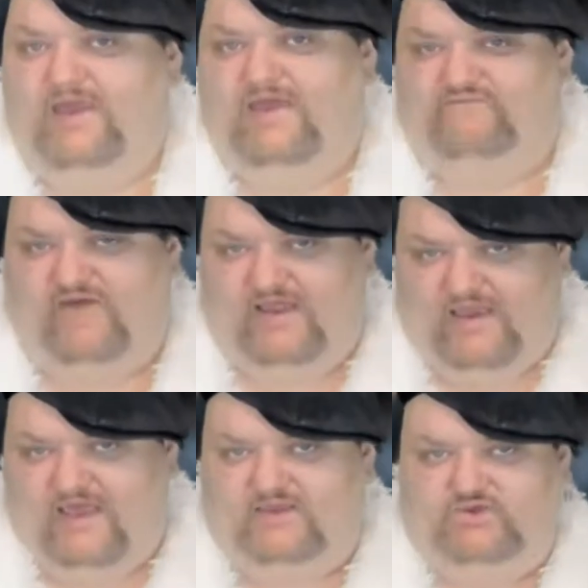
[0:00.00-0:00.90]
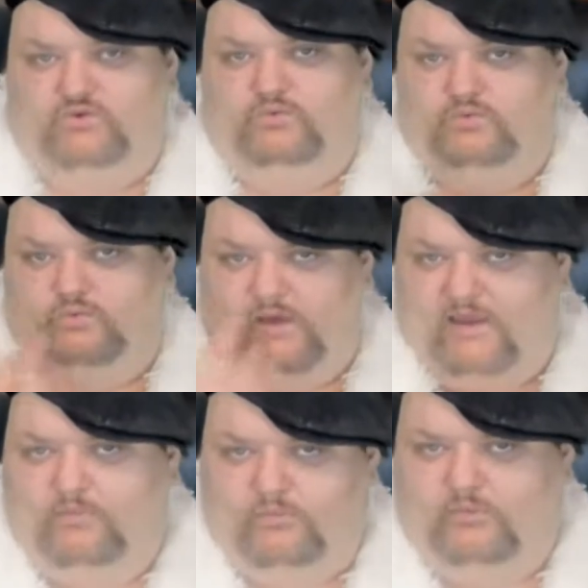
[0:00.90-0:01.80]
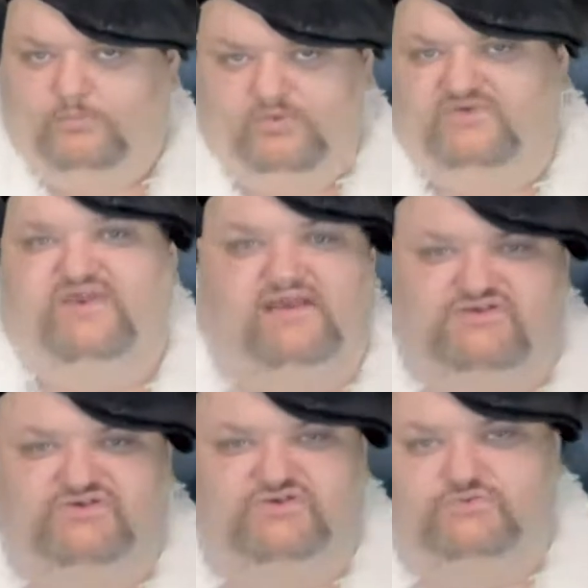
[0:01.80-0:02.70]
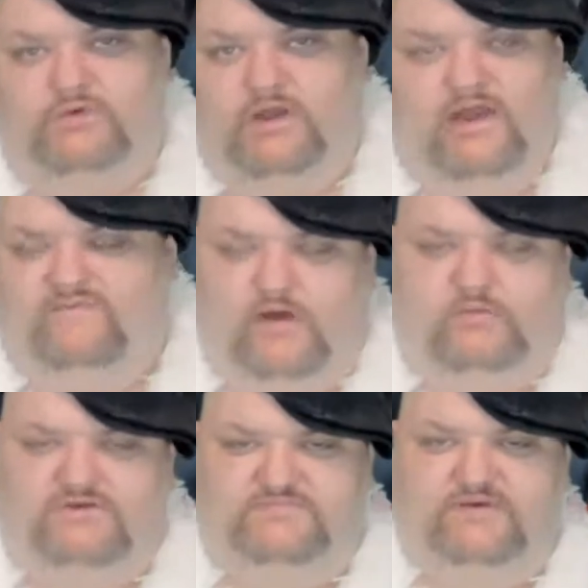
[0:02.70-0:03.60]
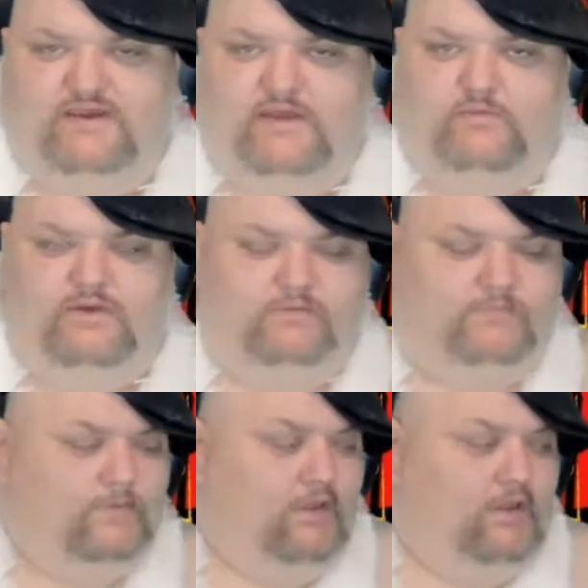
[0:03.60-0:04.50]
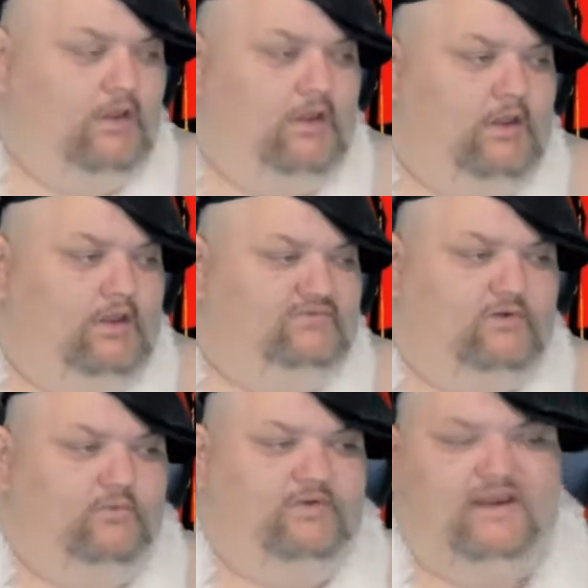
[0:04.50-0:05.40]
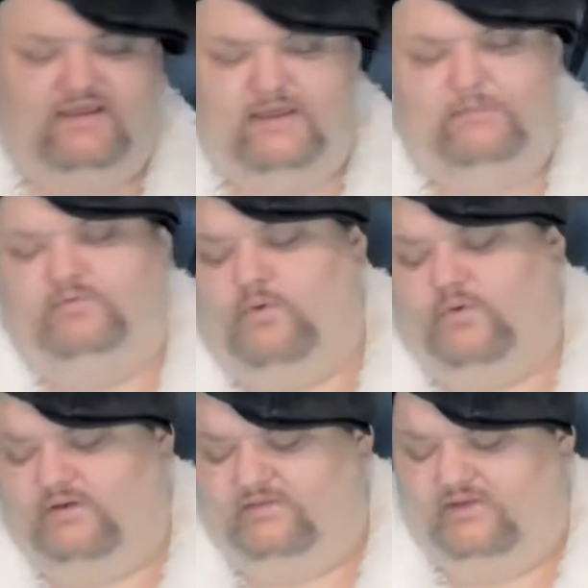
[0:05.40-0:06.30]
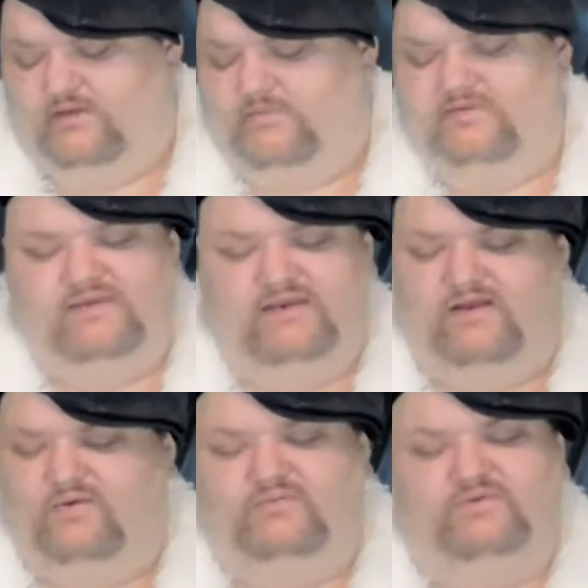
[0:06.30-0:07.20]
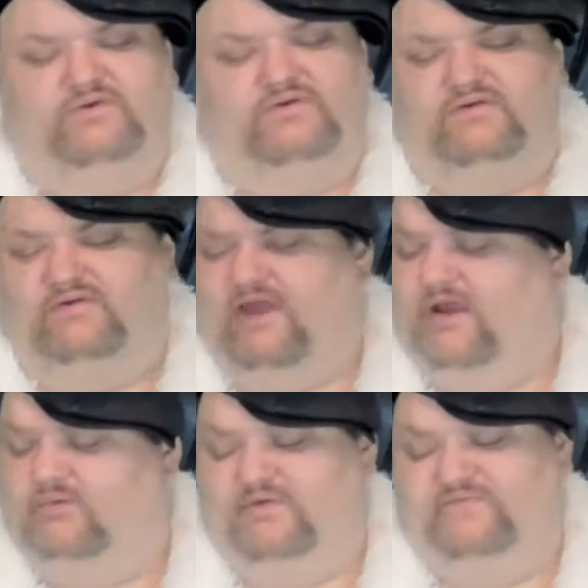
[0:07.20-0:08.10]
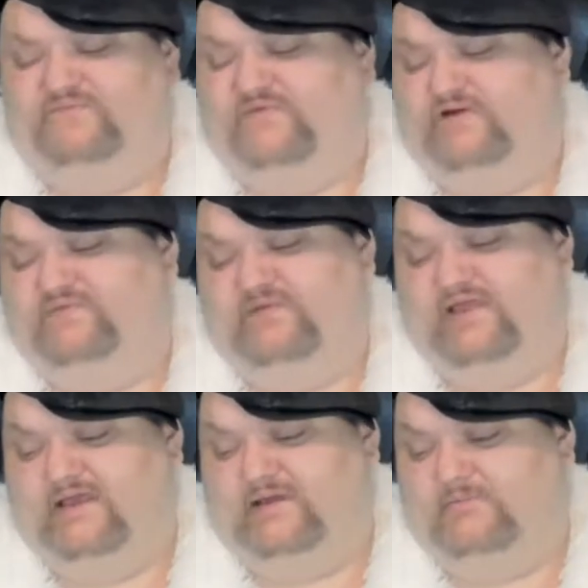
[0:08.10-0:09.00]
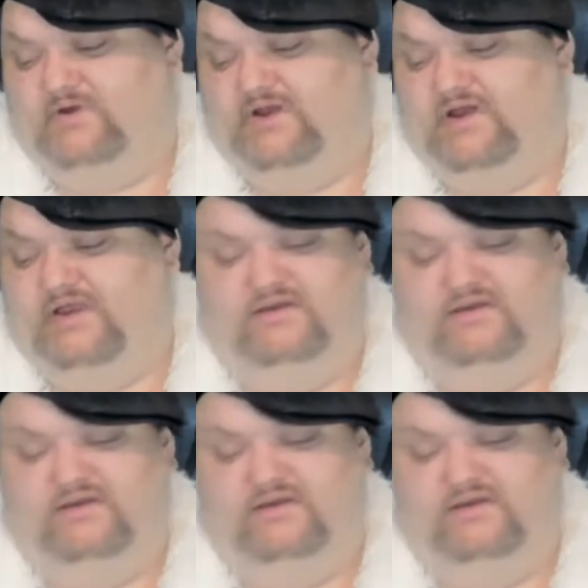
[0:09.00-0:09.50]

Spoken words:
if I like you, I will protect you. I've always been that way. So when they kept going at them, and look, I don't give a fuck if you like them or not.